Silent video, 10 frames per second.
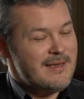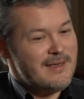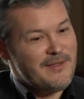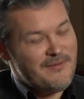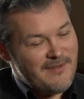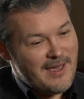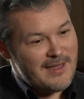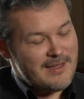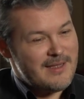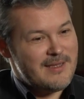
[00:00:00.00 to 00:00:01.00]
in
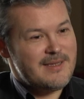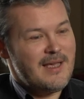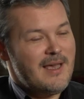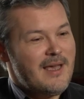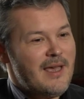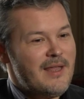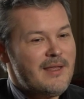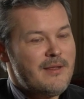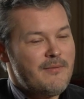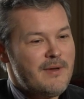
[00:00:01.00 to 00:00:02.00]
fact that is
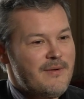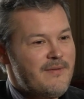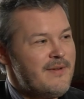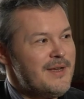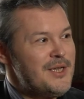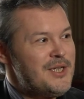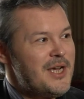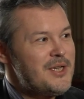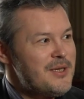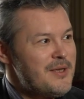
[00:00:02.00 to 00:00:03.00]
another way of
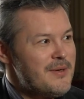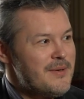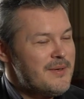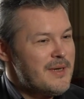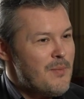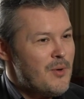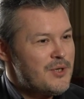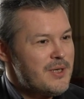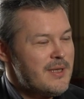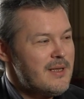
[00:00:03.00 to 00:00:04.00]
recharging your
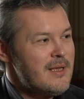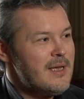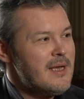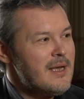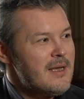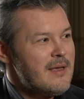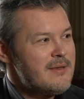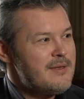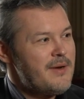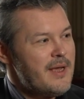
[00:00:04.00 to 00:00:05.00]
emotional
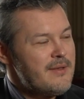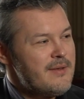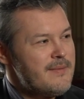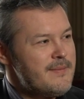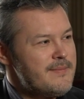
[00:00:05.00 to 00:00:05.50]
strength.